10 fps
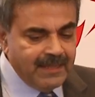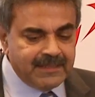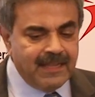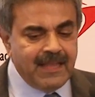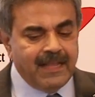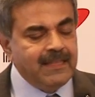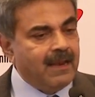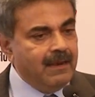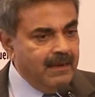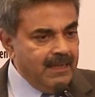So the
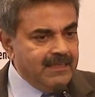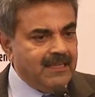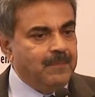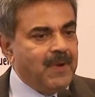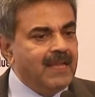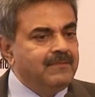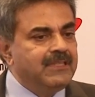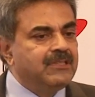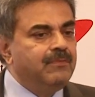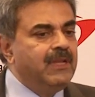other surprise
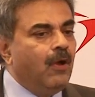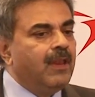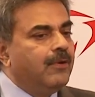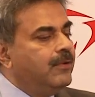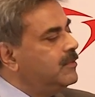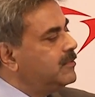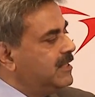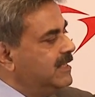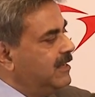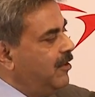which we all are going to
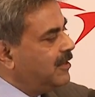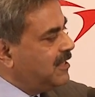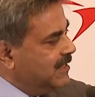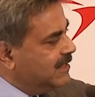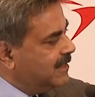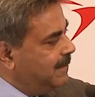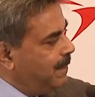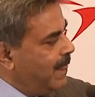see is the northeast.